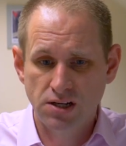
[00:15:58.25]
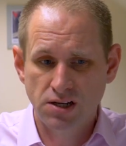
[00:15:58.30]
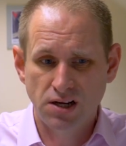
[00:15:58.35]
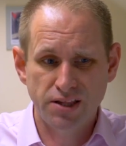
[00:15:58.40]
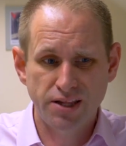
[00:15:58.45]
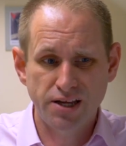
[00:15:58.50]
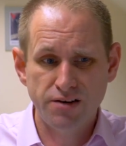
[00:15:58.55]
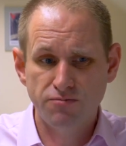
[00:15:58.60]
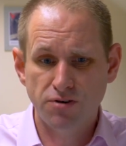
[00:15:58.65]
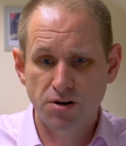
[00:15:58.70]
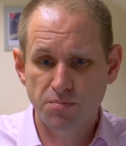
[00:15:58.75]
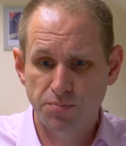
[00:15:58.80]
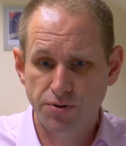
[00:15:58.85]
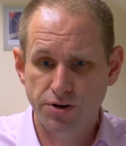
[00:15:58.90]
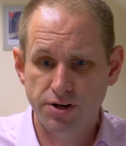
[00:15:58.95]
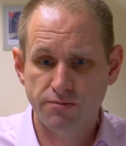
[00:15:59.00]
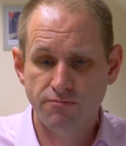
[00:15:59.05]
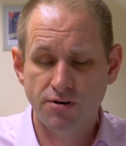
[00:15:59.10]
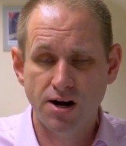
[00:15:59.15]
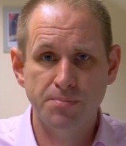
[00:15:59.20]
And they run
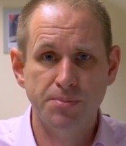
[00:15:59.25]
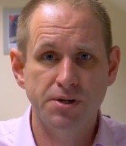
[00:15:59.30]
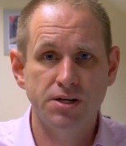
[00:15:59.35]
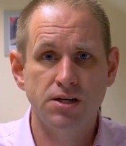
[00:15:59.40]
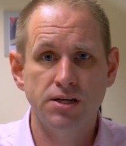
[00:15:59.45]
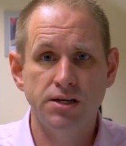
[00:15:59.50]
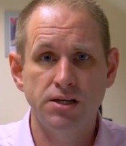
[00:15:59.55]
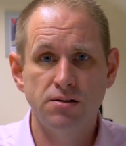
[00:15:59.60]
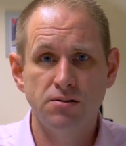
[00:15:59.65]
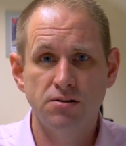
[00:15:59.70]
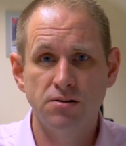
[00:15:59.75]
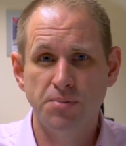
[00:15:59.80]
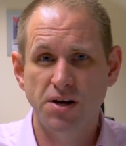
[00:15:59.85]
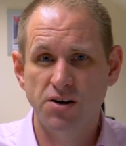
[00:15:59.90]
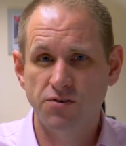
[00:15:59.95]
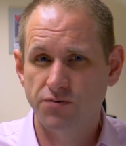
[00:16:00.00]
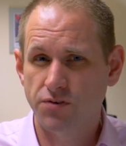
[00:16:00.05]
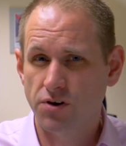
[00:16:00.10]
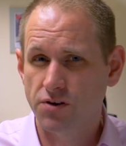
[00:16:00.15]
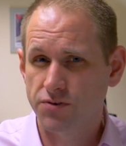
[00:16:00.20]
pretty rapidly,
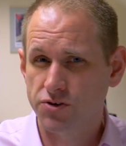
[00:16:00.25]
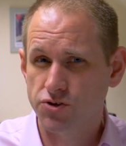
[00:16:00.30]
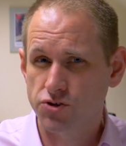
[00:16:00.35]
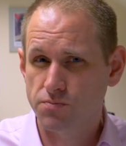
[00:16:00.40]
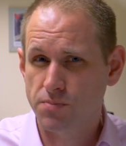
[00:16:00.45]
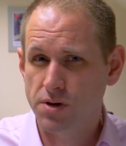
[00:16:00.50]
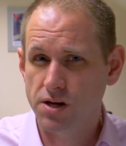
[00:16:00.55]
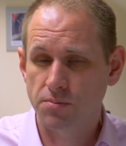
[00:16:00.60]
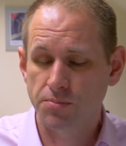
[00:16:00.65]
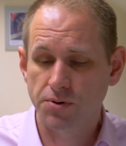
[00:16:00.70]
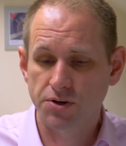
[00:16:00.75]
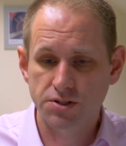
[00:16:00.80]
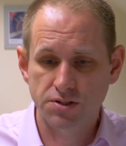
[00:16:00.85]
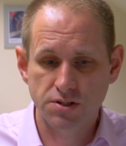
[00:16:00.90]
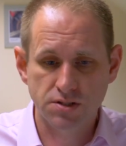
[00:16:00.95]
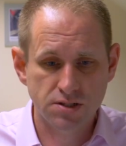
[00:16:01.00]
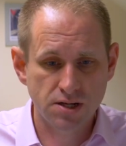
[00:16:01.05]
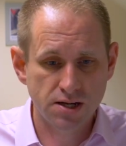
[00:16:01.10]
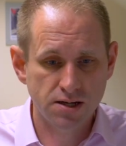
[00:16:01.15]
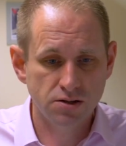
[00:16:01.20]
about 500MB a
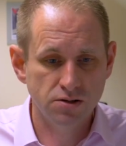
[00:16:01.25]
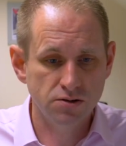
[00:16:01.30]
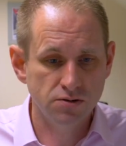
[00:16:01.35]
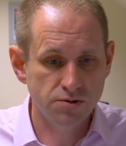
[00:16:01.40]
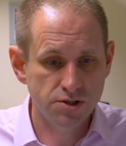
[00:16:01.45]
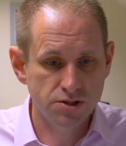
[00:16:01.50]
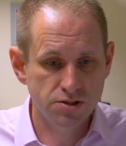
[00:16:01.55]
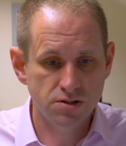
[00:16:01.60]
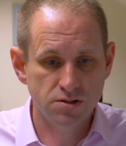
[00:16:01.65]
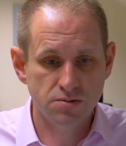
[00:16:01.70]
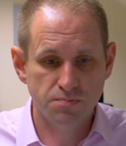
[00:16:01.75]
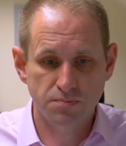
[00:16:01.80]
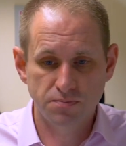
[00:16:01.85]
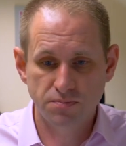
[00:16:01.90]
second, which is